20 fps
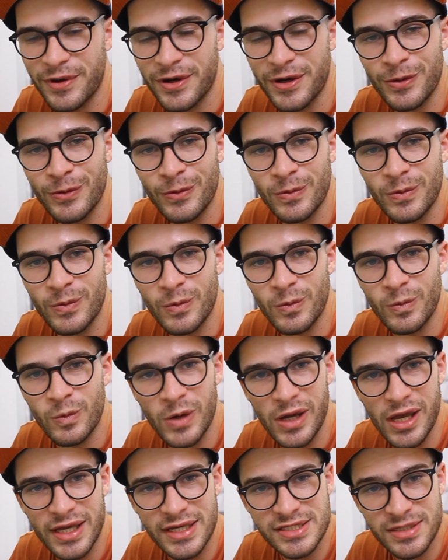it
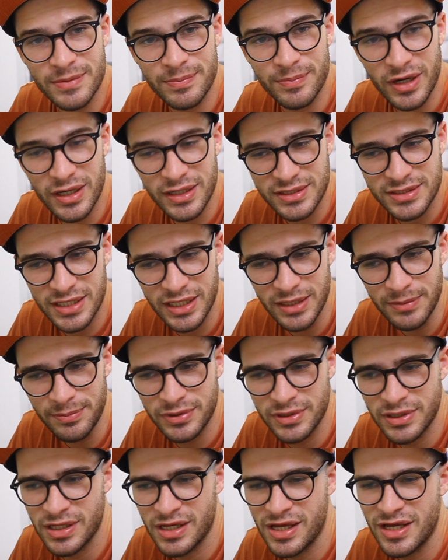is a bug type,
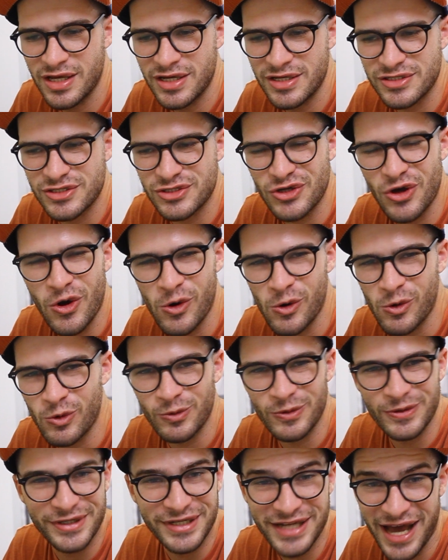
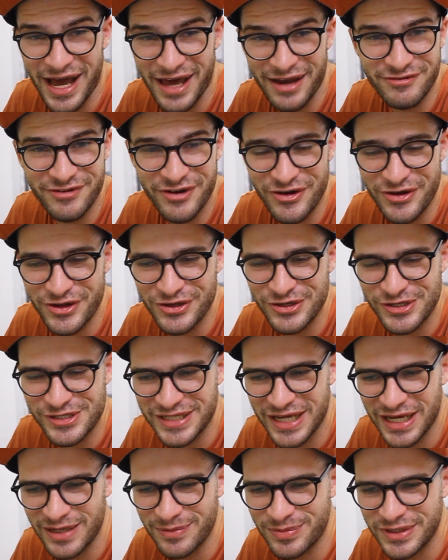so not a very good
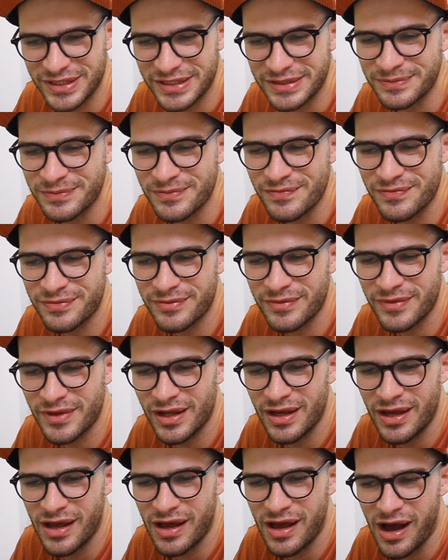typing.
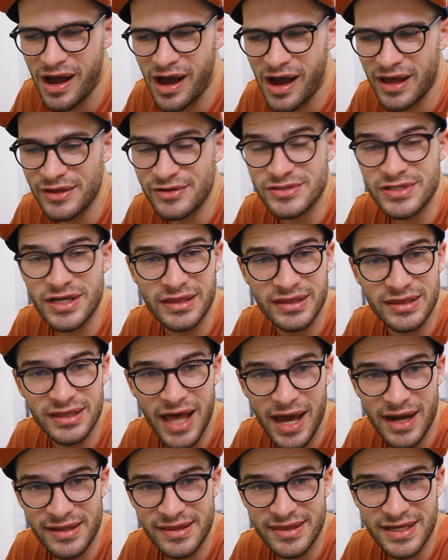There's a
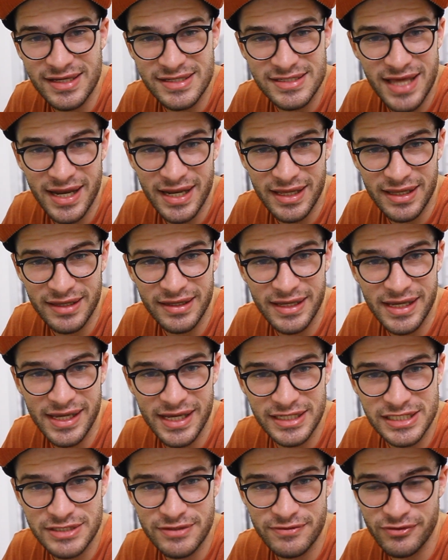lot of things that it
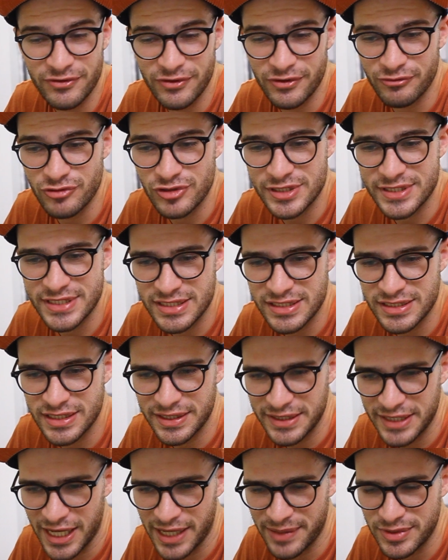hits for
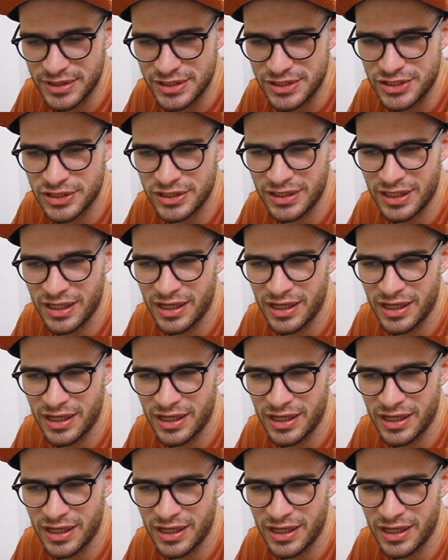resisted damage.